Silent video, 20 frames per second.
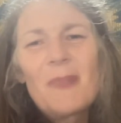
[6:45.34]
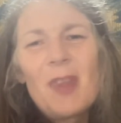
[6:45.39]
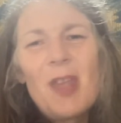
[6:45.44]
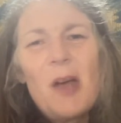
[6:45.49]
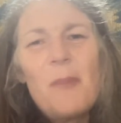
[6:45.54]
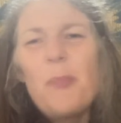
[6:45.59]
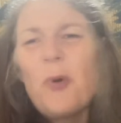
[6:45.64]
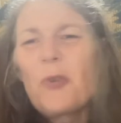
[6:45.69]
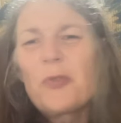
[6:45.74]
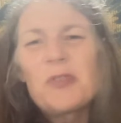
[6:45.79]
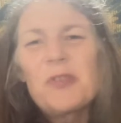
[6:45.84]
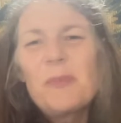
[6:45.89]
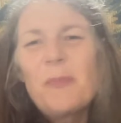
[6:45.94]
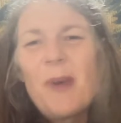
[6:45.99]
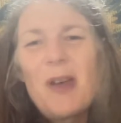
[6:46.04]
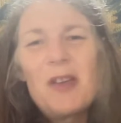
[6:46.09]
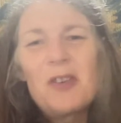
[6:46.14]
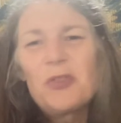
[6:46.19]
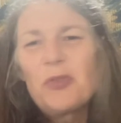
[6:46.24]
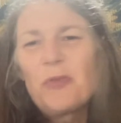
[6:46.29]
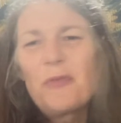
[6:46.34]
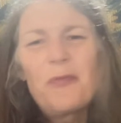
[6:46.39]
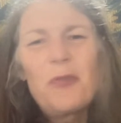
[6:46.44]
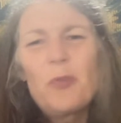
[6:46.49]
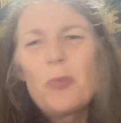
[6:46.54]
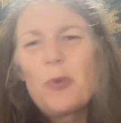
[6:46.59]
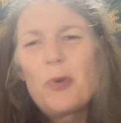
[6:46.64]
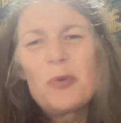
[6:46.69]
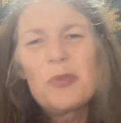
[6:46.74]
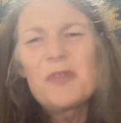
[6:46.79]
a boxing match or
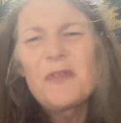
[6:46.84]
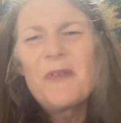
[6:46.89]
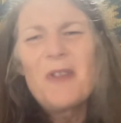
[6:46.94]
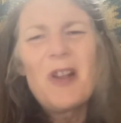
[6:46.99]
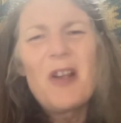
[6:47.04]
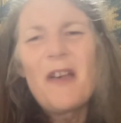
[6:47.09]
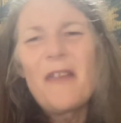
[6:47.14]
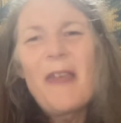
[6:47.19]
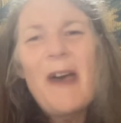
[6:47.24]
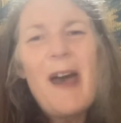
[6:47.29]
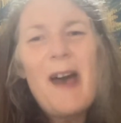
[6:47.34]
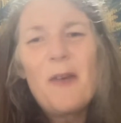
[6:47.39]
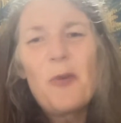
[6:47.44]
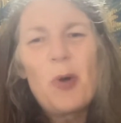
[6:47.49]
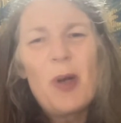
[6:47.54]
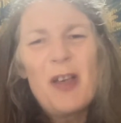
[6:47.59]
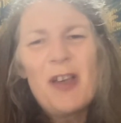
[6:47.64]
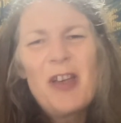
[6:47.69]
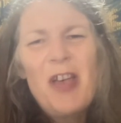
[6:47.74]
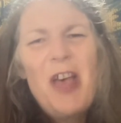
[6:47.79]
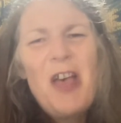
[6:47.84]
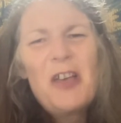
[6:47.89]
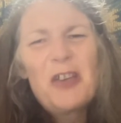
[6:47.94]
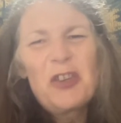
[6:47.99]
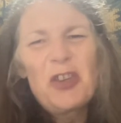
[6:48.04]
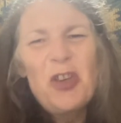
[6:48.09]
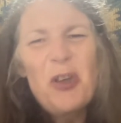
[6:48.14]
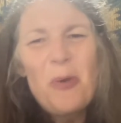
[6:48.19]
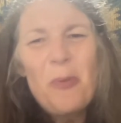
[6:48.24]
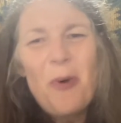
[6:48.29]
football or something like that, where,
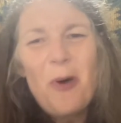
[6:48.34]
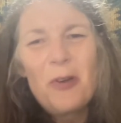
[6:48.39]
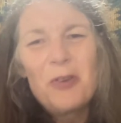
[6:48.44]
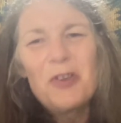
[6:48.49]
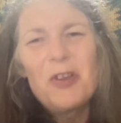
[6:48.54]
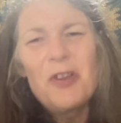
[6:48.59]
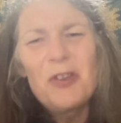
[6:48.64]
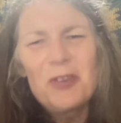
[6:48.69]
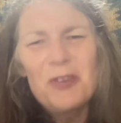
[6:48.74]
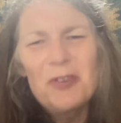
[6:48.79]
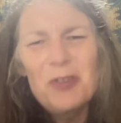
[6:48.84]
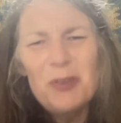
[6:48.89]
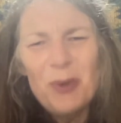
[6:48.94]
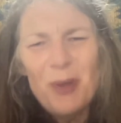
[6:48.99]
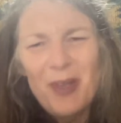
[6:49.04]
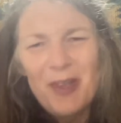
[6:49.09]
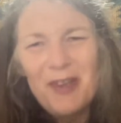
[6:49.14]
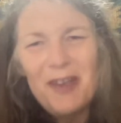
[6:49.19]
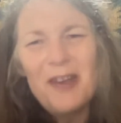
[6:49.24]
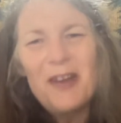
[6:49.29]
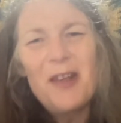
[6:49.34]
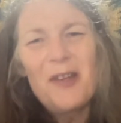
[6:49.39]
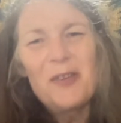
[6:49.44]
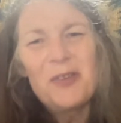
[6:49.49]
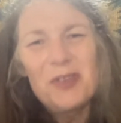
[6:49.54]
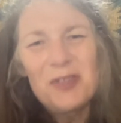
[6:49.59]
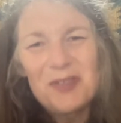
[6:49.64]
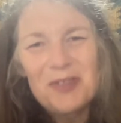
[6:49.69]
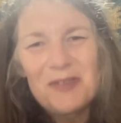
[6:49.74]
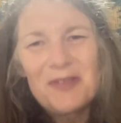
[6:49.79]
come on, you can do it,
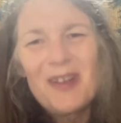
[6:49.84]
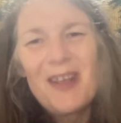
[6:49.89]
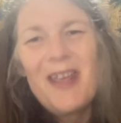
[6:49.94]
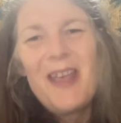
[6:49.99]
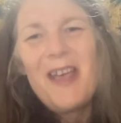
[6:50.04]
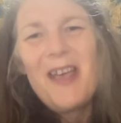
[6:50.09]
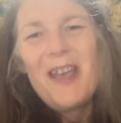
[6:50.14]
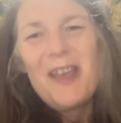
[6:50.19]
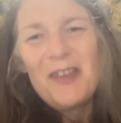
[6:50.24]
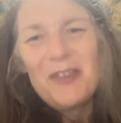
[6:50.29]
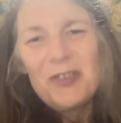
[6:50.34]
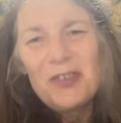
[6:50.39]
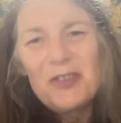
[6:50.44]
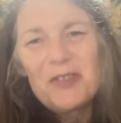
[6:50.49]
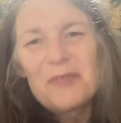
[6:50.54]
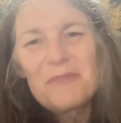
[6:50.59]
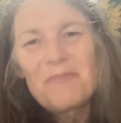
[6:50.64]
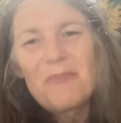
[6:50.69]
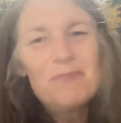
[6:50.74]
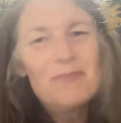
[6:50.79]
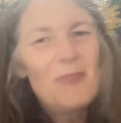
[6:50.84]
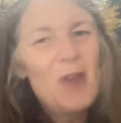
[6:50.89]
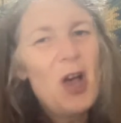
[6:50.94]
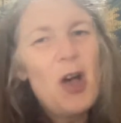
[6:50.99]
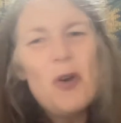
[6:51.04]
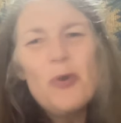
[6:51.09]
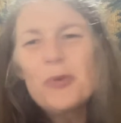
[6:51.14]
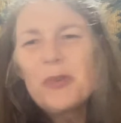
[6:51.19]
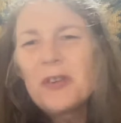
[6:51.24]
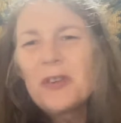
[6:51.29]
just
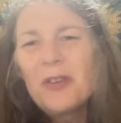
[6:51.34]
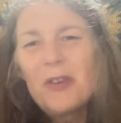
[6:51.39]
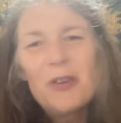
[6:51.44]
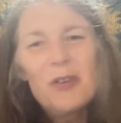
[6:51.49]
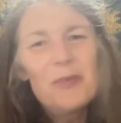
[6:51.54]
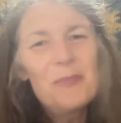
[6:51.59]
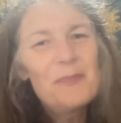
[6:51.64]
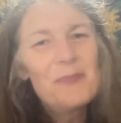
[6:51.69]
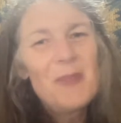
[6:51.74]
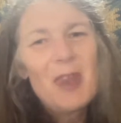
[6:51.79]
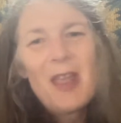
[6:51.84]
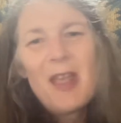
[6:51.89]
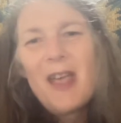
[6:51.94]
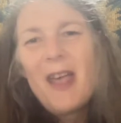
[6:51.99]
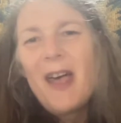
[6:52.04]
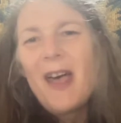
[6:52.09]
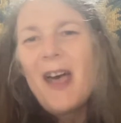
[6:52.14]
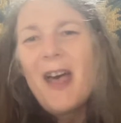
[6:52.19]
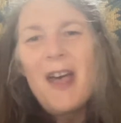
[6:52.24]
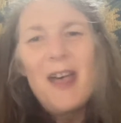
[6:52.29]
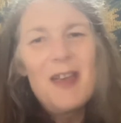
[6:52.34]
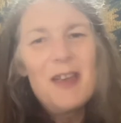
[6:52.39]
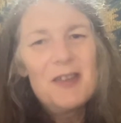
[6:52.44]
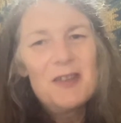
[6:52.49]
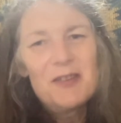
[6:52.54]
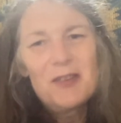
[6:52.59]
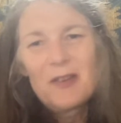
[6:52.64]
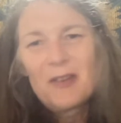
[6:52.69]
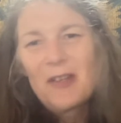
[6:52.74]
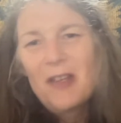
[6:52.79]
holding her
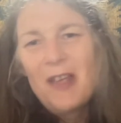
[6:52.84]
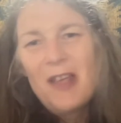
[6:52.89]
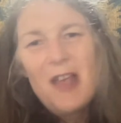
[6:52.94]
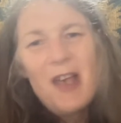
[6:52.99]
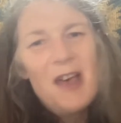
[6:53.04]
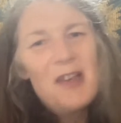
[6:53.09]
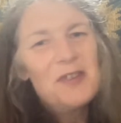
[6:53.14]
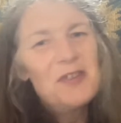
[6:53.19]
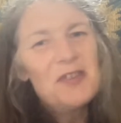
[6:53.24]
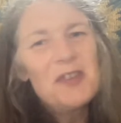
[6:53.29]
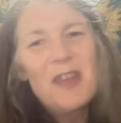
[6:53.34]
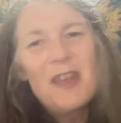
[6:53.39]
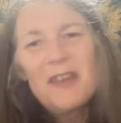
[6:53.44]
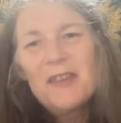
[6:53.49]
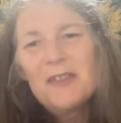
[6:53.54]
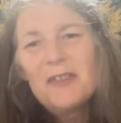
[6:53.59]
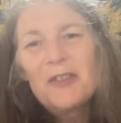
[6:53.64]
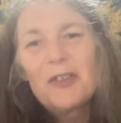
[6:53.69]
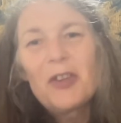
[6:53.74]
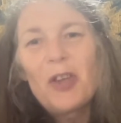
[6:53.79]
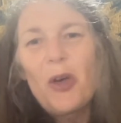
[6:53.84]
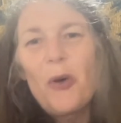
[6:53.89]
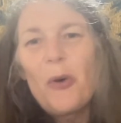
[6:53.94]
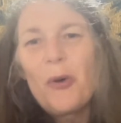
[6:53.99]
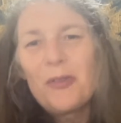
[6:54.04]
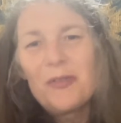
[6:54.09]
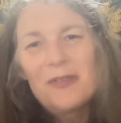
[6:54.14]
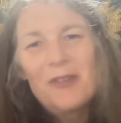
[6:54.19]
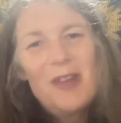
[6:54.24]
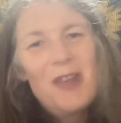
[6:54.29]
head and saying, go
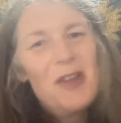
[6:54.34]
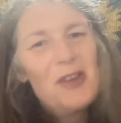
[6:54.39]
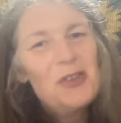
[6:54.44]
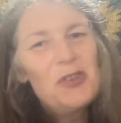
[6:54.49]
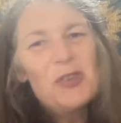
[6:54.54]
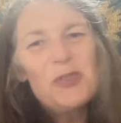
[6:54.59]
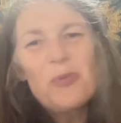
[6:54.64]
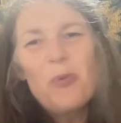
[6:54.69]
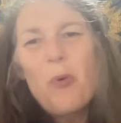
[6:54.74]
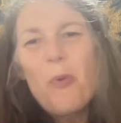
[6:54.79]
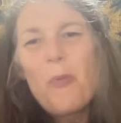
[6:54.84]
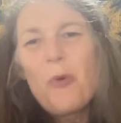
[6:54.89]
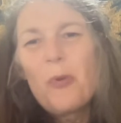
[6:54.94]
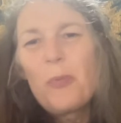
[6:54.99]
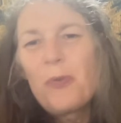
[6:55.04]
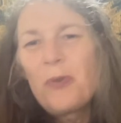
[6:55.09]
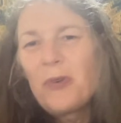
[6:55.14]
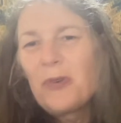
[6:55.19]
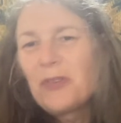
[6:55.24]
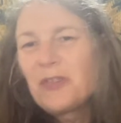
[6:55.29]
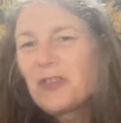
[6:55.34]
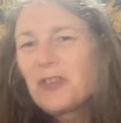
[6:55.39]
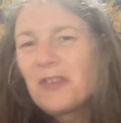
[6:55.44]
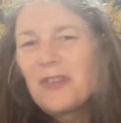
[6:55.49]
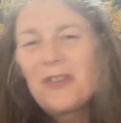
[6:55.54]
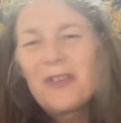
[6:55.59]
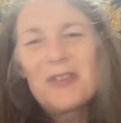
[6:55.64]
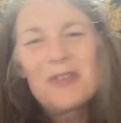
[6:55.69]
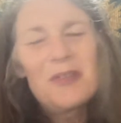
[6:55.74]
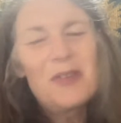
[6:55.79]
on, just one more push and
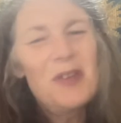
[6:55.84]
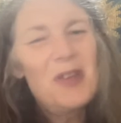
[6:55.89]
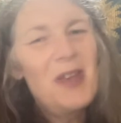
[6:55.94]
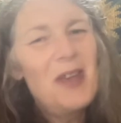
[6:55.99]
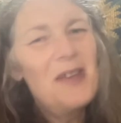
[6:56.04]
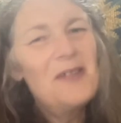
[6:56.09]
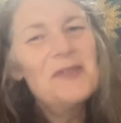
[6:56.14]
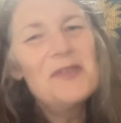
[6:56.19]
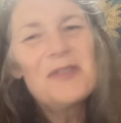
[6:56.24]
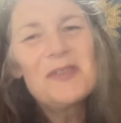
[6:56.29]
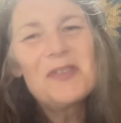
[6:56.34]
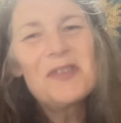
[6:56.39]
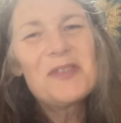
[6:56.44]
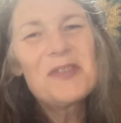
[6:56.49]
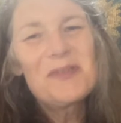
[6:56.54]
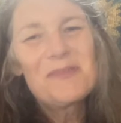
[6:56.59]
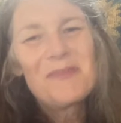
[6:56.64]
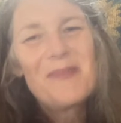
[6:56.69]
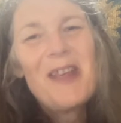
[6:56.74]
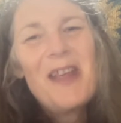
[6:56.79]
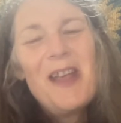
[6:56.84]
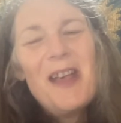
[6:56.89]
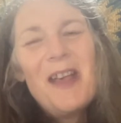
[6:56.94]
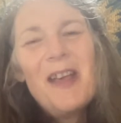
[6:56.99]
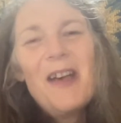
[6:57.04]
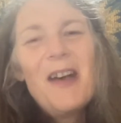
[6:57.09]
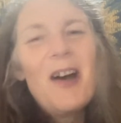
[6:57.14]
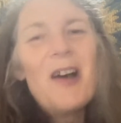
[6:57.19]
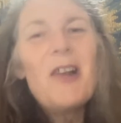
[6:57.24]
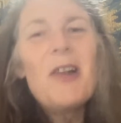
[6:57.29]
you can do it. And
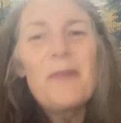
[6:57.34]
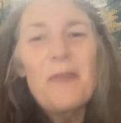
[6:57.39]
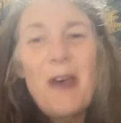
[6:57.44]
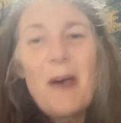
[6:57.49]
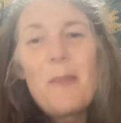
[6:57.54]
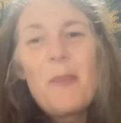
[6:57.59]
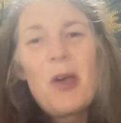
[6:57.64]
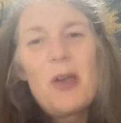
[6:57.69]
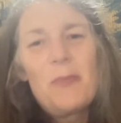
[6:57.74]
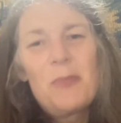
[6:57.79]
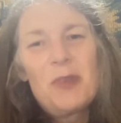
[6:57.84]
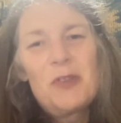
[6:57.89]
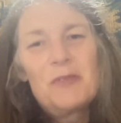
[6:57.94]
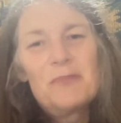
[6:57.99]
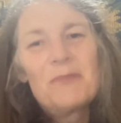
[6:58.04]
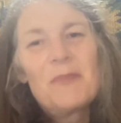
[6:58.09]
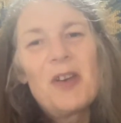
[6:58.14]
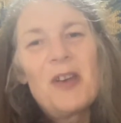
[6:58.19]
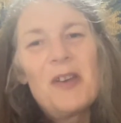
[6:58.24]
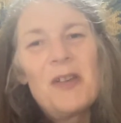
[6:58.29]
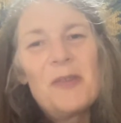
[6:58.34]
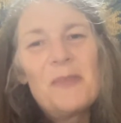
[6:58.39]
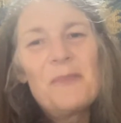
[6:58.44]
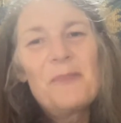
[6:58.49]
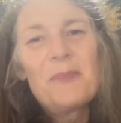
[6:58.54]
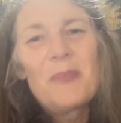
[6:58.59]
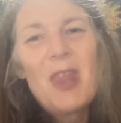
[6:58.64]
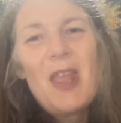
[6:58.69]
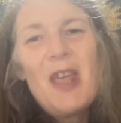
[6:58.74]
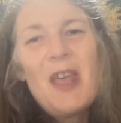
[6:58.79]
I love that moment.
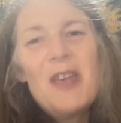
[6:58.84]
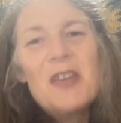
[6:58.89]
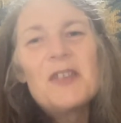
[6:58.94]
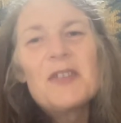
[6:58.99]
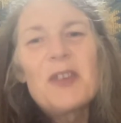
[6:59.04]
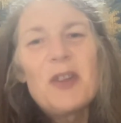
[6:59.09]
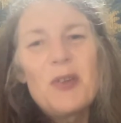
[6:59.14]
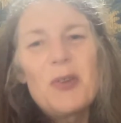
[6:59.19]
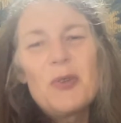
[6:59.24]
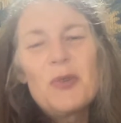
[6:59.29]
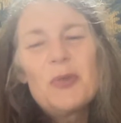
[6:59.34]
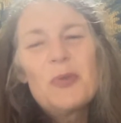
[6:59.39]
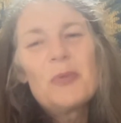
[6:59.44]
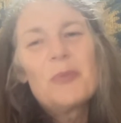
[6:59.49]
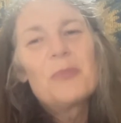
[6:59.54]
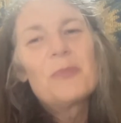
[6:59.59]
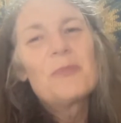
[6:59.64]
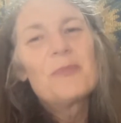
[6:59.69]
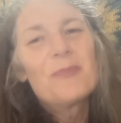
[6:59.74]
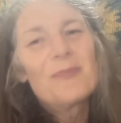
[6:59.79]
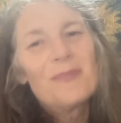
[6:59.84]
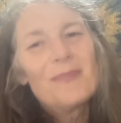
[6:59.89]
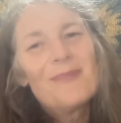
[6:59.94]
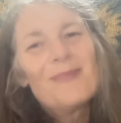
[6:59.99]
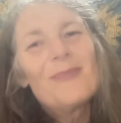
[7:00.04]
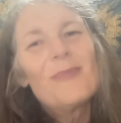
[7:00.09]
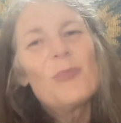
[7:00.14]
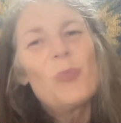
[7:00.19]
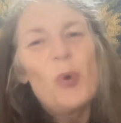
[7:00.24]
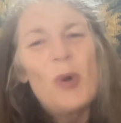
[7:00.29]
So
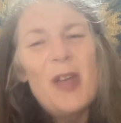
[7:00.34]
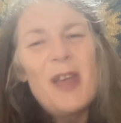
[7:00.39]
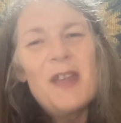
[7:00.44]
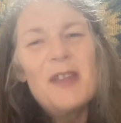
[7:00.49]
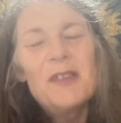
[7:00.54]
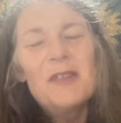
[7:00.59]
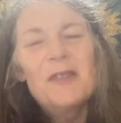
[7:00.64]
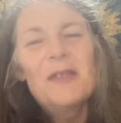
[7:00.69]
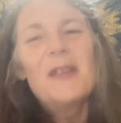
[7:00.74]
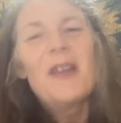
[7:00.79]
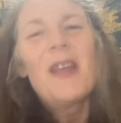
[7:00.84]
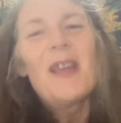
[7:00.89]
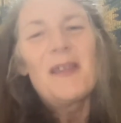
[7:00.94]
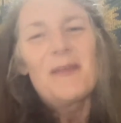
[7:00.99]
when